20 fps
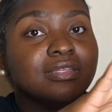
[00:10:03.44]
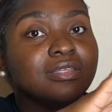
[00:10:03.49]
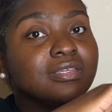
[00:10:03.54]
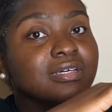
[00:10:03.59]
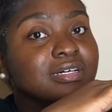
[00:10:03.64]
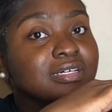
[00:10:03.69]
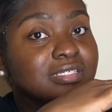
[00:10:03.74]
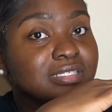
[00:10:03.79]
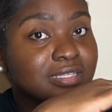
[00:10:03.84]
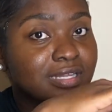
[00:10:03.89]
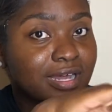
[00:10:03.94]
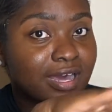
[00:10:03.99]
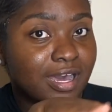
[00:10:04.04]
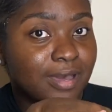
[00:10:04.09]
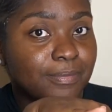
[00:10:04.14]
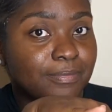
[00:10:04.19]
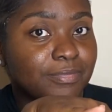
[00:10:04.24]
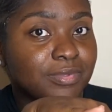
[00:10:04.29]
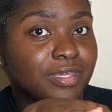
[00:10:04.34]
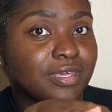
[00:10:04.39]
does
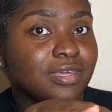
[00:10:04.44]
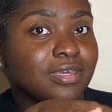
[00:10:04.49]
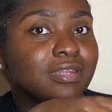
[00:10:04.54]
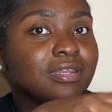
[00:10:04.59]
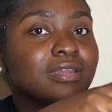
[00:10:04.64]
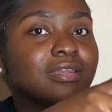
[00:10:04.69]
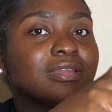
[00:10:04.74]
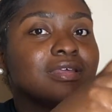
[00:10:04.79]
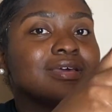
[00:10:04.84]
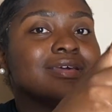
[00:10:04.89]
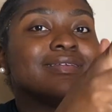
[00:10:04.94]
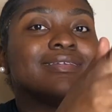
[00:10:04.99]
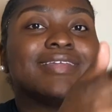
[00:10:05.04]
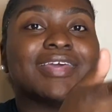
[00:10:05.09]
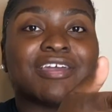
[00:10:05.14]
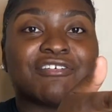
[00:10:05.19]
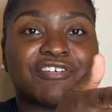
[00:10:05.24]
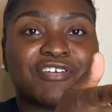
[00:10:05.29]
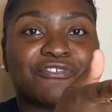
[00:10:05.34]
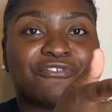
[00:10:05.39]
not mean
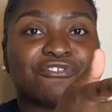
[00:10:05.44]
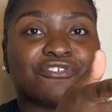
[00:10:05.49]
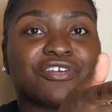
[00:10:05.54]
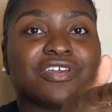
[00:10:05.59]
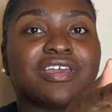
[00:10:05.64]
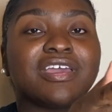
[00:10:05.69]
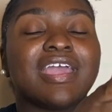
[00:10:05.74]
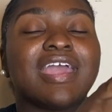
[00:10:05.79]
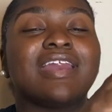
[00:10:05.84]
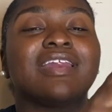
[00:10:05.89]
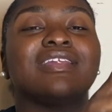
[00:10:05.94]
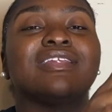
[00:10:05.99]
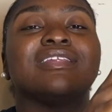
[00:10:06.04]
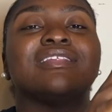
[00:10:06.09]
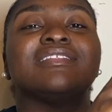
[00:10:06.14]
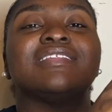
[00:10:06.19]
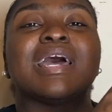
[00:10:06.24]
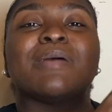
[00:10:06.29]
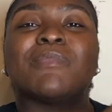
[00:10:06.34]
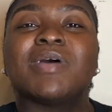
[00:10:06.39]
dairy free. And
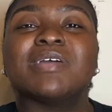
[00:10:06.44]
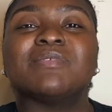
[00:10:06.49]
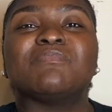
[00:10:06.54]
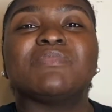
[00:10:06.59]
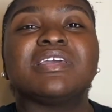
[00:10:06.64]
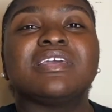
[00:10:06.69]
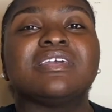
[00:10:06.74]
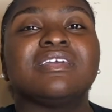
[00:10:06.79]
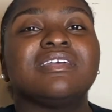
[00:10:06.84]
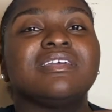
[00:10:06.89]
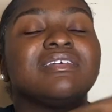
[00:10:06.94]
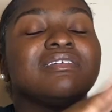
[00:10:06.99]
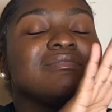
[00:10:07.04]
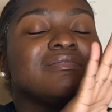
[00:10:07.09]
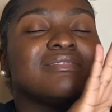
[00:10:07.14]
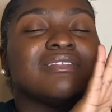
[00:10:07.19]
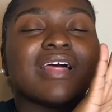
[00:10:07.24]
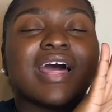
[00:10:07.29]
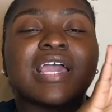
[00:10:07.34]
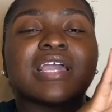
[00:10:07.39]
that might
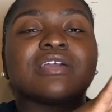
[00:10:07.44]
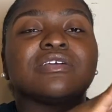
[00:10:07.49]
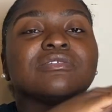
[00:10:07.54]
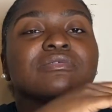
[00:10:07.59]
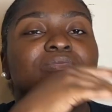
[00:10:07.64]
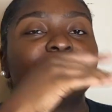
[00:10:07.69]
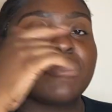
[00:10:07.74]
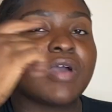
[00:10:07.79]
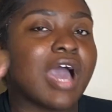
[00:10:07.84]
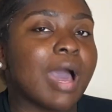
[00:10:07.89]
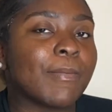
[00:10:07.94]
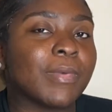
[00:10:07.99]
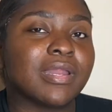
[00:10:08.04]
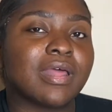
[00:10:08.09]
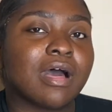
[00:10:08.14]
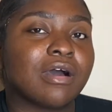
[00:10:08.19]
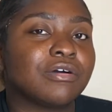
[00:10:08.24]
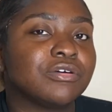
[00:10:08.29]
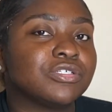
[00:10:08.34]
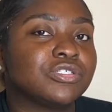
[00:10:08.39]
be like common
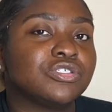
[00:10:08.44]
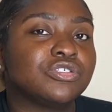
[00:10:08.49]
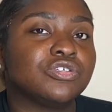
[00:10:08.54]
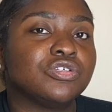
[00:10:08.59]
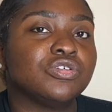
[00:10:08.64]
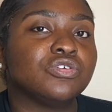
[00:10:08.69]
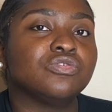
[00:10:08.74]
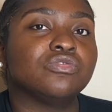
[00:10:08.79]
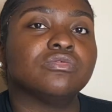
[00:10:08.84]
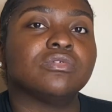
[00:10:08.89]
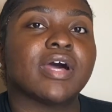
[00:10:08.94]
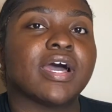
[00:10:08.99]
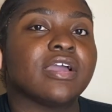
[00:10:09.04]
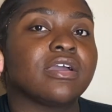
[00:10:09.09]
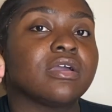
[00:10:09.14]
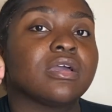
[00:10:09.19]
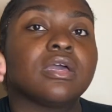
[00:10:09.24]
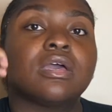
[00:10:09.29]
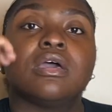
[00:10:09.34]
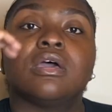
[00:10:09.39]
knowledge to you,
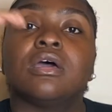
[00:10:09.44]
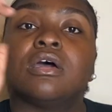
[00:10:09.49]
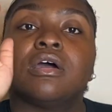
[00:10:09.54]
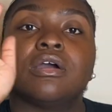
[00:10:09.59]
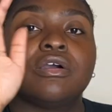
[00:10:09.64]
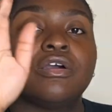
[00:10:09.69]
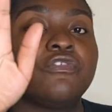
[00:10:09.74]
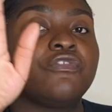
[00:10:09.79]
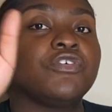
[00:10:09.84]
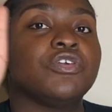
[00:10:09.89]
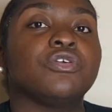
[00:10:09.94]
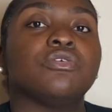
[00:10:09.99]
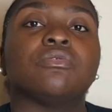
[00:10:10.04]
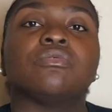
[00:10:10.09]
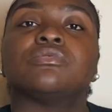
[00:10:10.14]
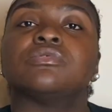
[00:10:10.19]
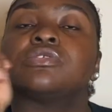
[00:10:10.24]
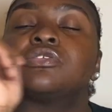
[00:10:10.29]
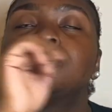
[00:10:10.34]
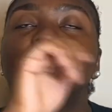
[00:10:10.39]
like good for
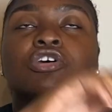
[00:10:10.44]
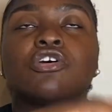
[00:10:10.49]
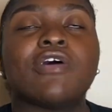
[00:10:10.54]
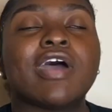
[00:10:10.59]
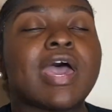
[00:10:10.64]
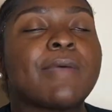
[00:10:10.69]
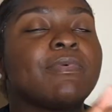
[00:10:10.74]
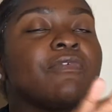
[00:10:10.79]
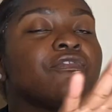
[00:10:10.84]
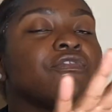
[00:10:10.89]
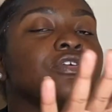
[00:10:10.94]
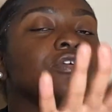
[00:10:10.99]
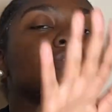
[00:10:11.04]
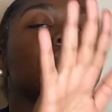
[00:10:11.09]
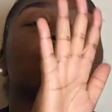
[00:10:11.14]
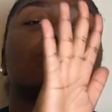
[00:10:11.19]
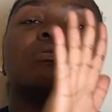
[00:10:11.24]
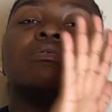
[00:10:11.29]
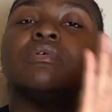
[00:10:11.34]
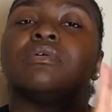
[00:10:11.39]
you. So happy for
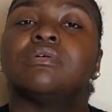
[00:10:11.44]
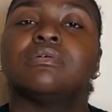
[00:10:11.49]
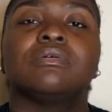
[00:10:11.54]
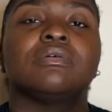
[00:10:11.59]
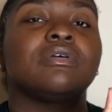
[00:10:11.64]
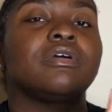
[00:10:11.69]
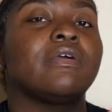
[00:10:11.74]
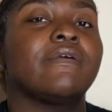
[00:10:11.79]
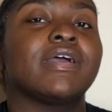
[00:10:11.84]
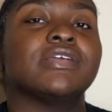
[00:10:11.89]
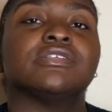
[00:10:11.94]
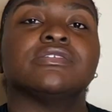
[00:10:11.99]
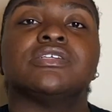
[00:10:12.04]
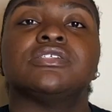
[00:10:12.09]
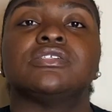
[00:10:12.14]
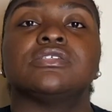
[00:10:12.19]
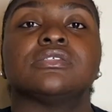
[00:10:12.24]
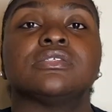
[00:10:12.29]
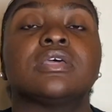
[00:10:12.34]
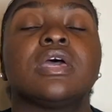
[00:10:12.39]
you.
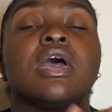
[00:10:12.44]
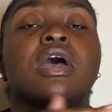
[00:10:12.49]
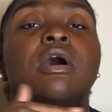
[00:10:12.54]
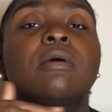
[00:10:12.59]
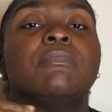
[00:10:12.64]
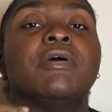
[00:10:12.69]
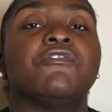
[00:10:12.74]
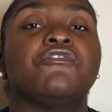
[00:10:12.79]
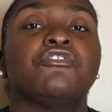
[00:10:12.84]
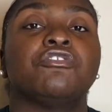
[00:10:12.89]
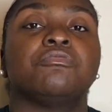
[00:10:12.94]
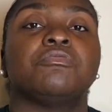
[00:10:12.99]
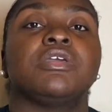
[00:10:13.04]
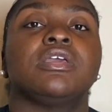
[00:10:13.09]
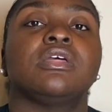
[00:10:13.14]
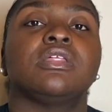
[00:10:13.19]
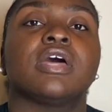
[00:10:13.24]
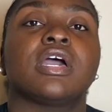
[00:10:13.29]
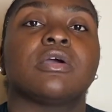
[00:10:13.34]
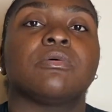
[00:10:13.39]
congratulations. But for
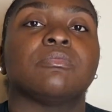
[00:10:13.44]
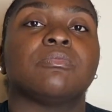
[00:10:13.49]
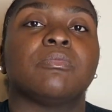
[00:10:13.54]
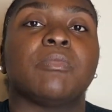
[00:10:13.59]
me, like